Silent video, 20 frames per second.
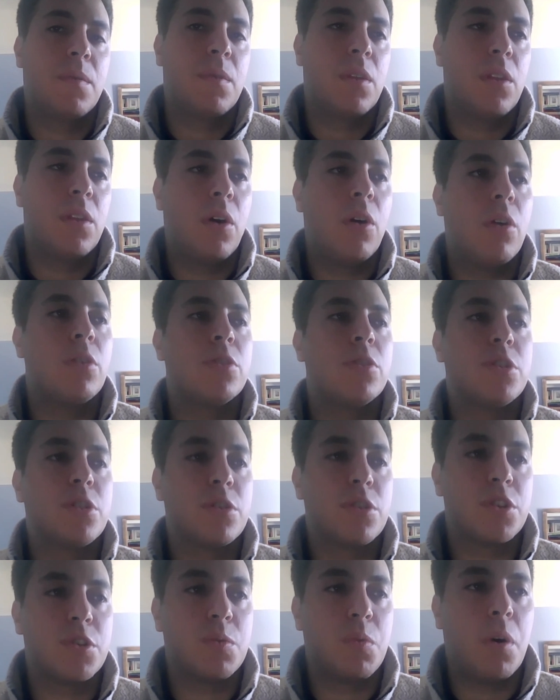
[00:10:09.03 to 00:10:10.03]

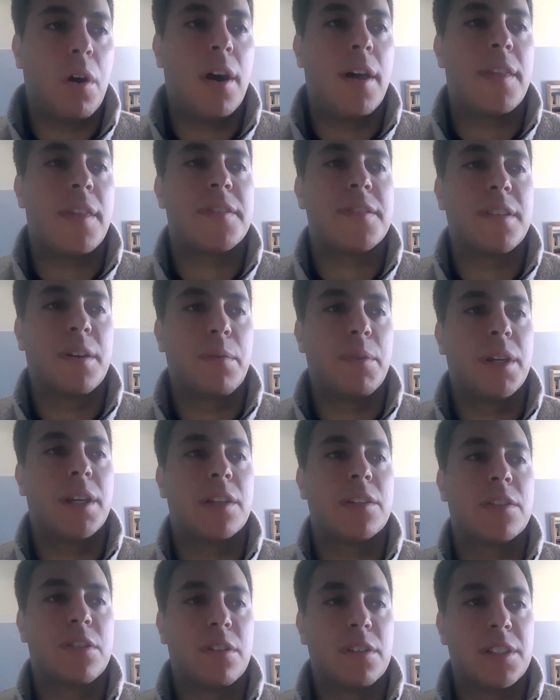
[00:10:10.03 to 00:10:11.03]
larger swaths that we
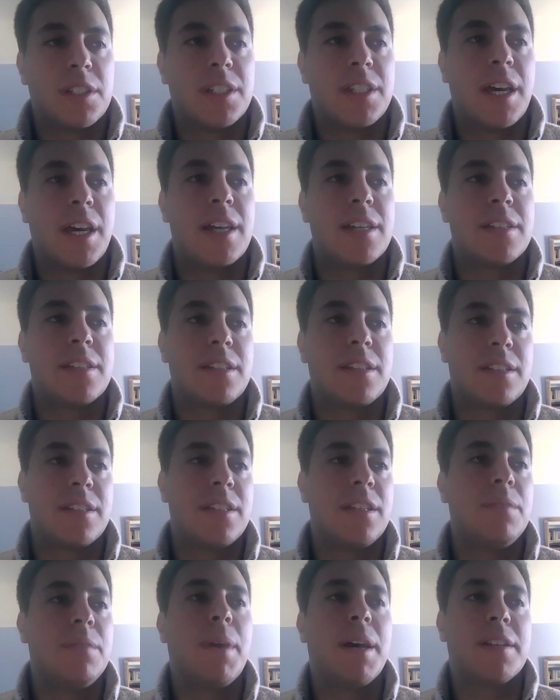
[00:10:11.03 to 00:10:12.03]
can start to test and
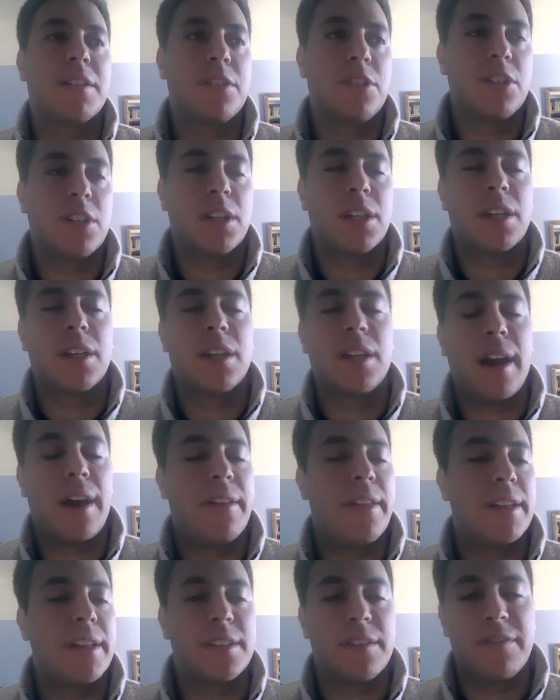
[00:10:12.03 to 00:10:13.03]
see messaging and
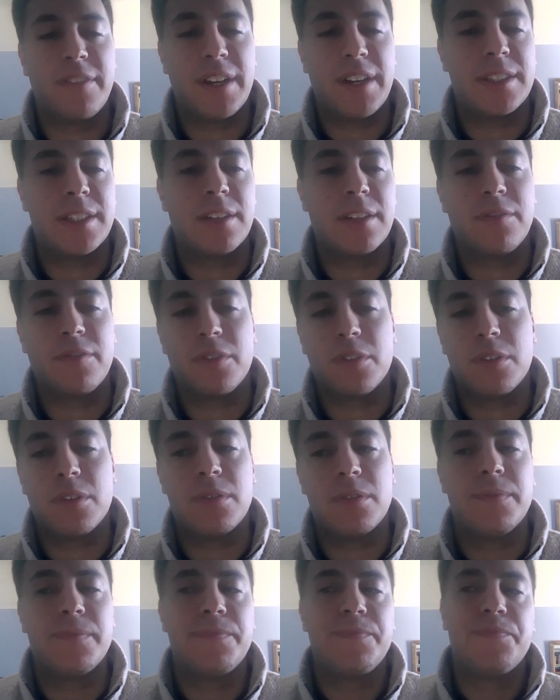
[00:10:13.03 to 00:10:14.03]
how that's affecting for,